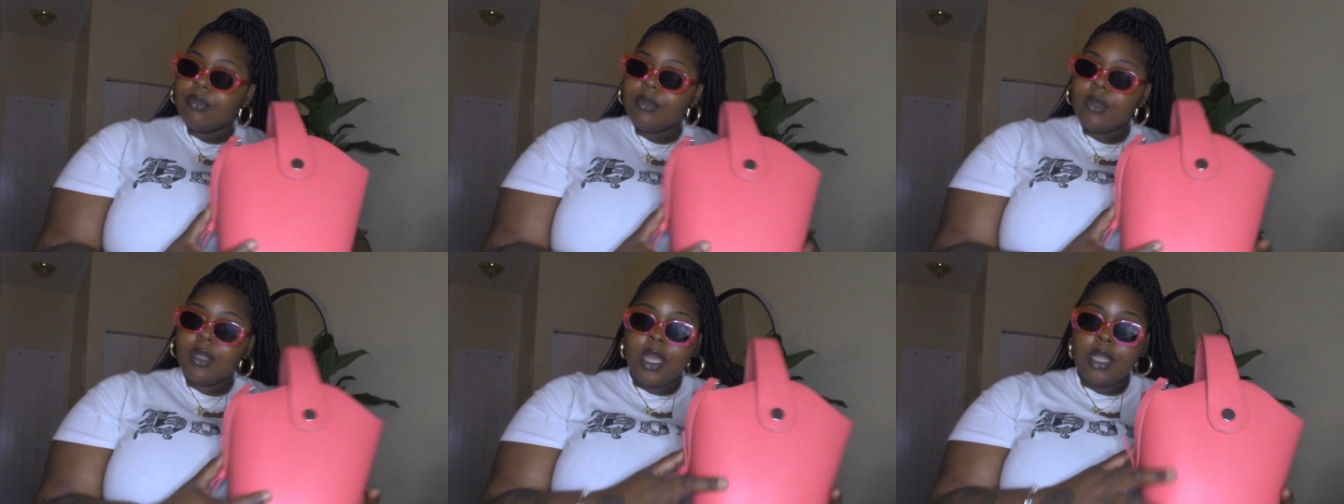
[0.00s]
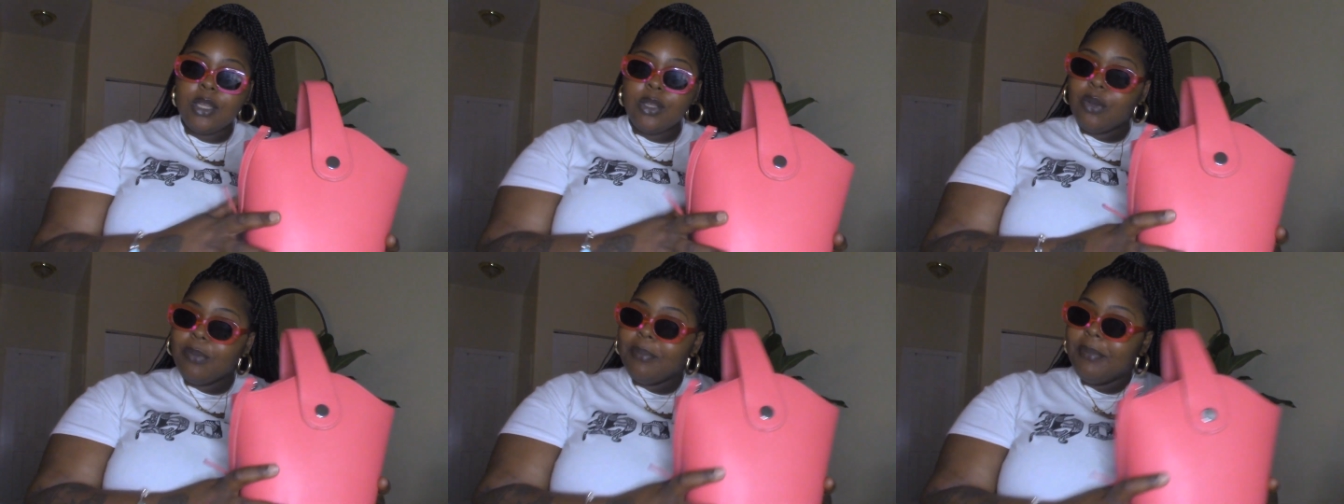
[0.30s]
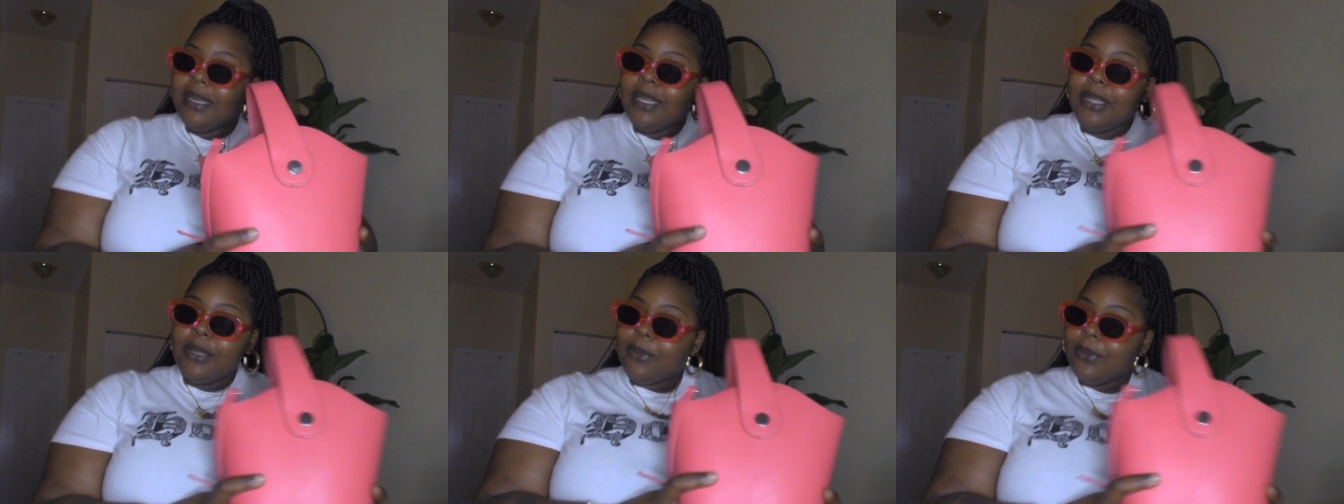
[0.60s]
a little
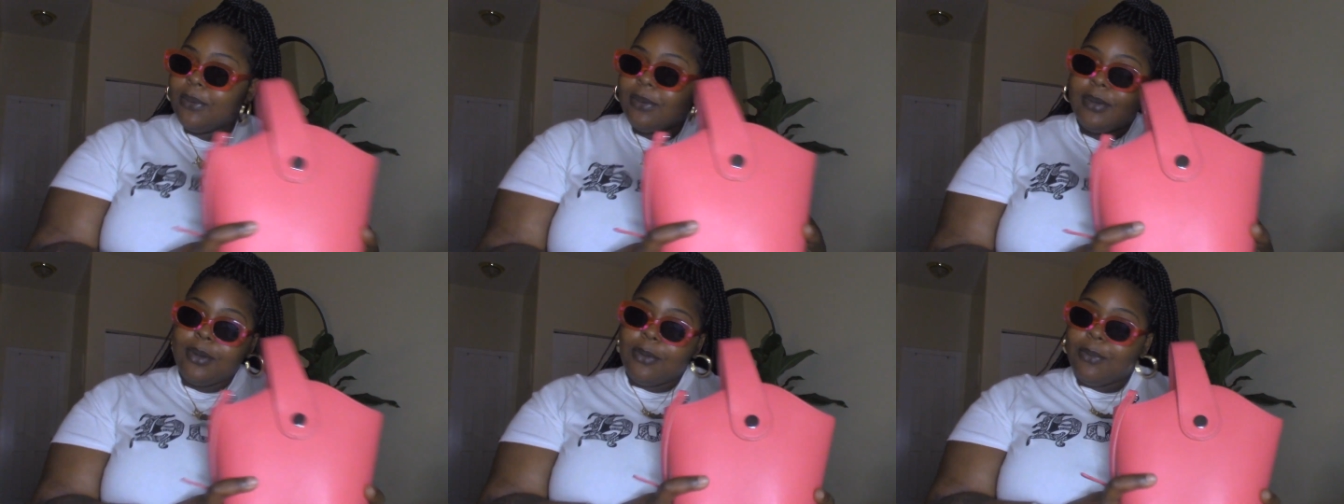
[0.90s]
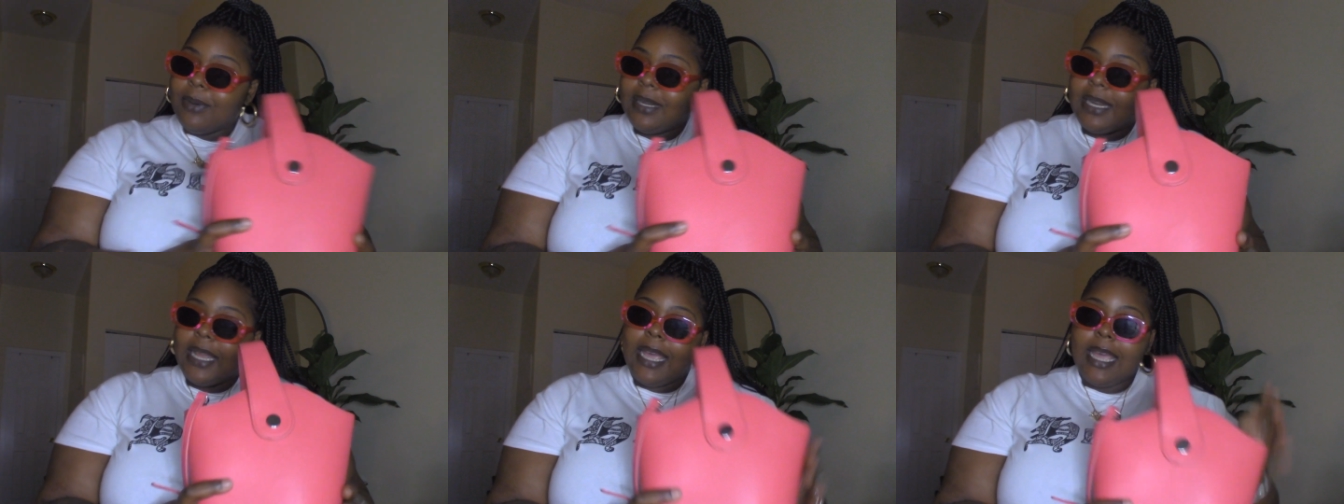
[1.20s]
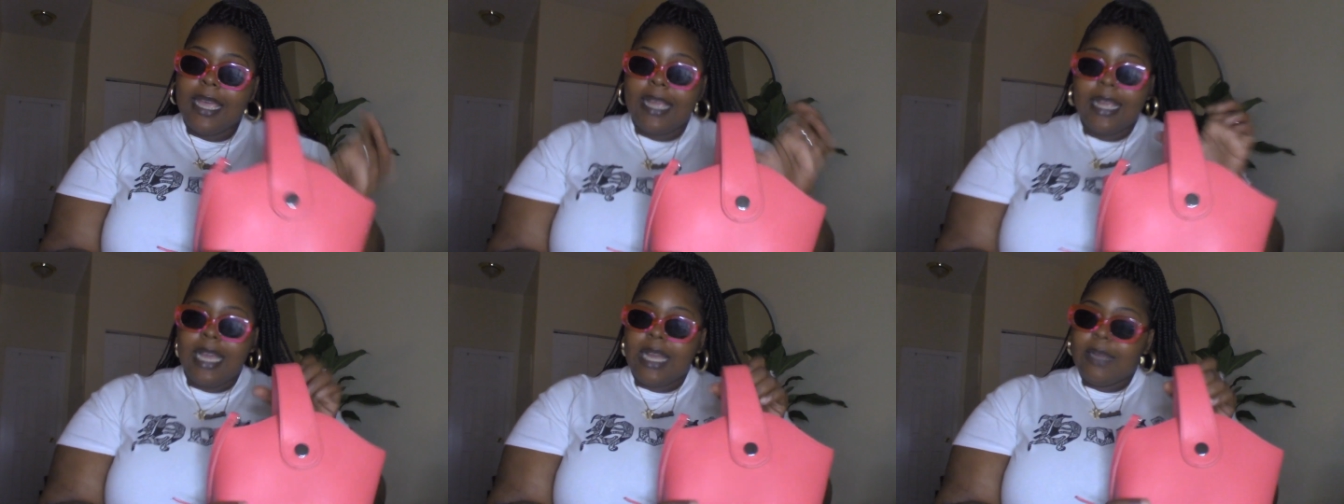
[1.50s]
mini haul on what I
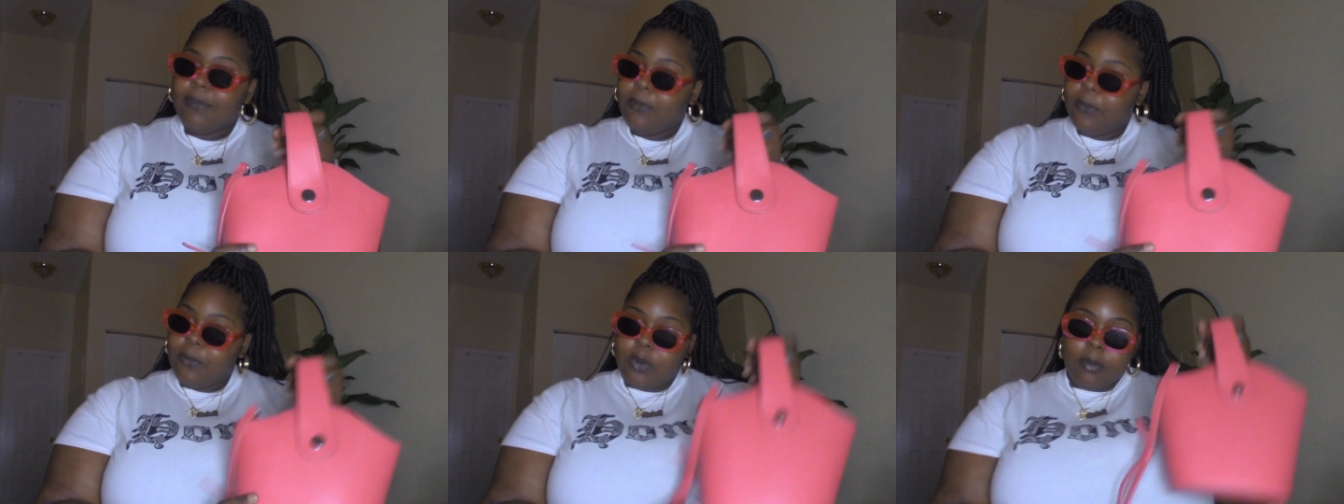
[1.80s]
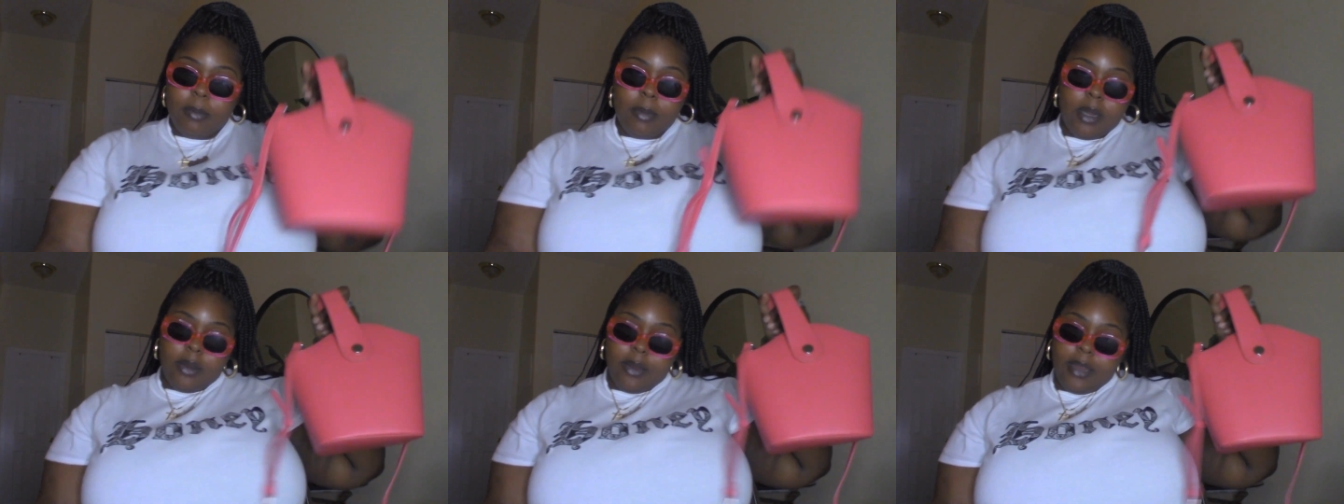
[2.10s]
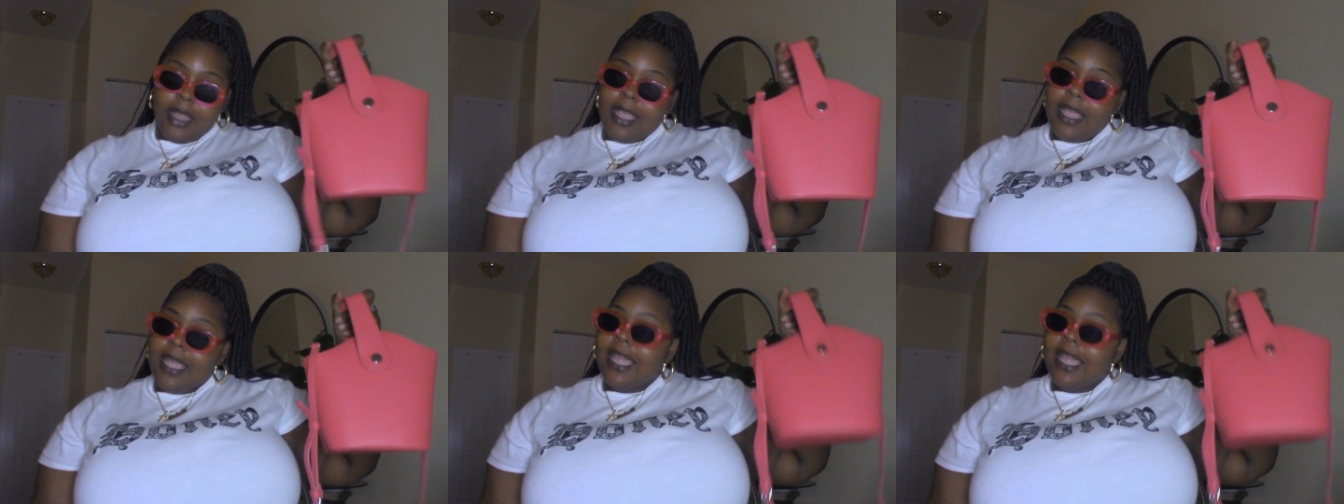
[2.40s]
had got from Walmart.